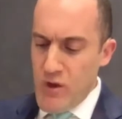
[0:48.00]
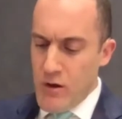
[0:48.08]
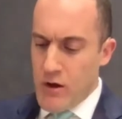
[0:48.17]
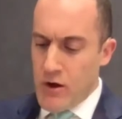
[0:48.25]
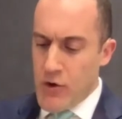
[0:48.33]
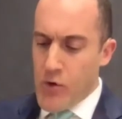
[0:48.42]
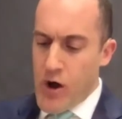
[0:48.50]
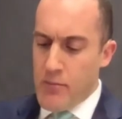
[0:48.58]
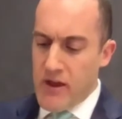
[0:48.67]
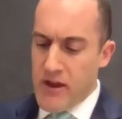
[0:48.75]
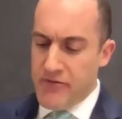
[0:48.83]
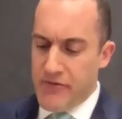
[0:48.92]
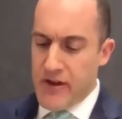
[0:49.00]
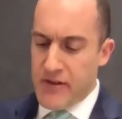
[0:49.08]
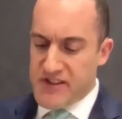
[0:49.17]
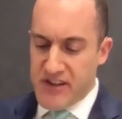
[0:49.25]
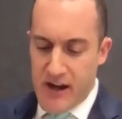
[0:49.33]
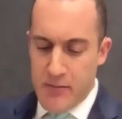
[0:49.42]
Aram, if
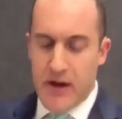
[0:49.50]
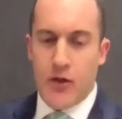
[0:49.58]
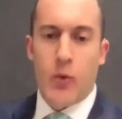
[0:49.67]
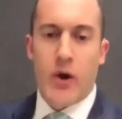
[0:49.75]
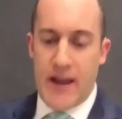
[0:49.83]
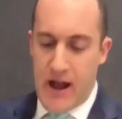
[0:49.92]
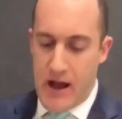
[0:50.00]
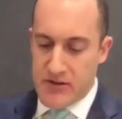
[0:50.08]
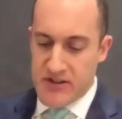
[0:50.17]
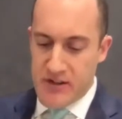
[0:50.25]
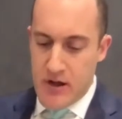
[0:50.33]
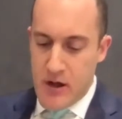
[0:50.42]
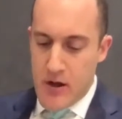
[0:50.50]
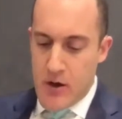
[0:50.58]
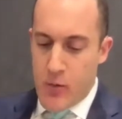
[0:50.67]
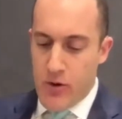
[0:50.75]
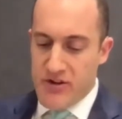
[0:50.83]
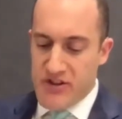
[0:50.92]
signed by the White House,
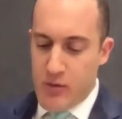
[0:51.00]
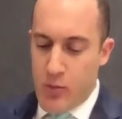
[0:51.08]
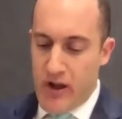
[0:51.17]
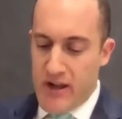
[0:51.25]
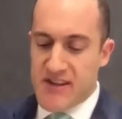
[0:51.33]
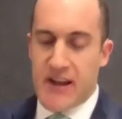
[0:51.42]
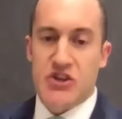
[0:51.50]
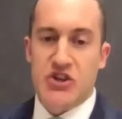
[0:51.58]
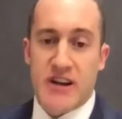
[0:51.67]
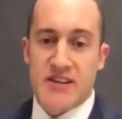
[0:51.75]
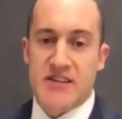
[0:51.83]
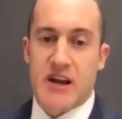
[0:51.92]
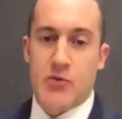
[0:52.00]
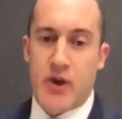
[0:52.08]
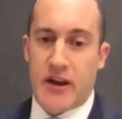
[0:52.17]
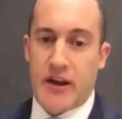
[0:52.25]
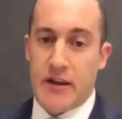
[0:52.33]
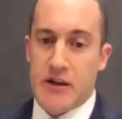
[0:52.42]
what are some ways that genocide
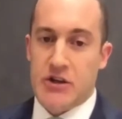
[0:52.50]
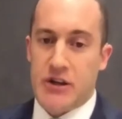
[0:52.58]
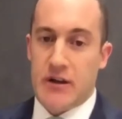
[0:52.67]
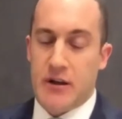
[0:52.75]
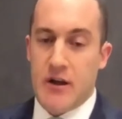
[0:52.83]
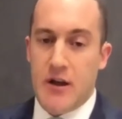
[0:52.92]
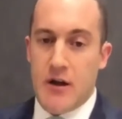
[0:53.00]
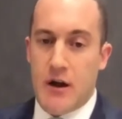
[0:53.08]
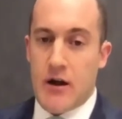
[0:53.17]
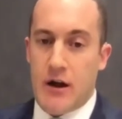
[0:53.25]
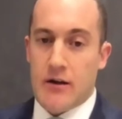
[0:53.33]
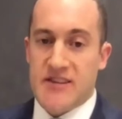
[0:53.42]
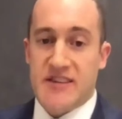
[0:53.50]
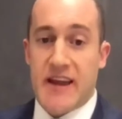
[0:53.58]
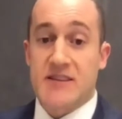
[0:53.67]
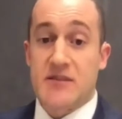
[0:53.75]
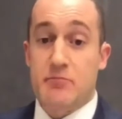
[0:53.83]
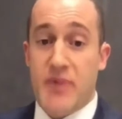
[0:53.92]
recognition
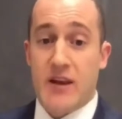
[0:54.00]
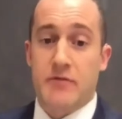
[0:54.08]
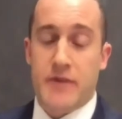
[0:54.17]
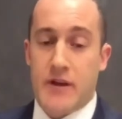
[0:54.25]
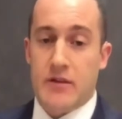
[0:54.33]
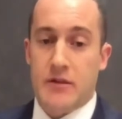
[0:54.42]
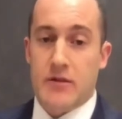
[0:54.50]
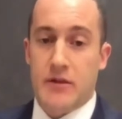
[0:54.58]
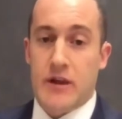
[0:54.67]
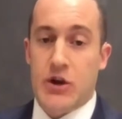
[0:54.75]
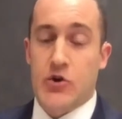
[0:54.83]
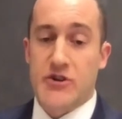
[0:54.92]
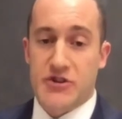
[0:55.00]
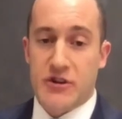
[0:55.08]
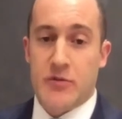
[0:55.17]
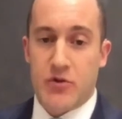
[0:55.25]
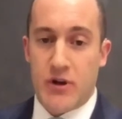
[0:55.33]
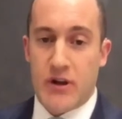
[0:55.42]
stand to benefit the Christian
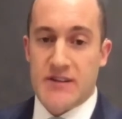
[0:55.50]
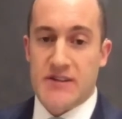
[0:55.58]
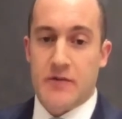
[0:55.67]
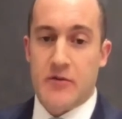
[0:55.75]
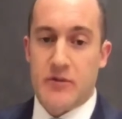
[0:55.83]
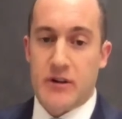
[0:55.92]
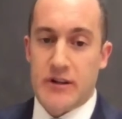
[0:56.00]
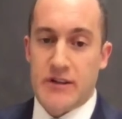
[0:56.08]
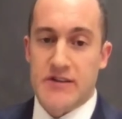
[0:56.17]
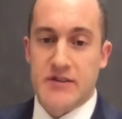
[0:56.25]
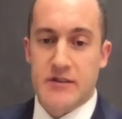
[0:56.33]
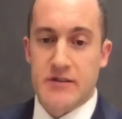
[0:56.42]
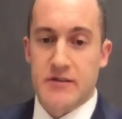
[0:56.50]
communities of the Middle East?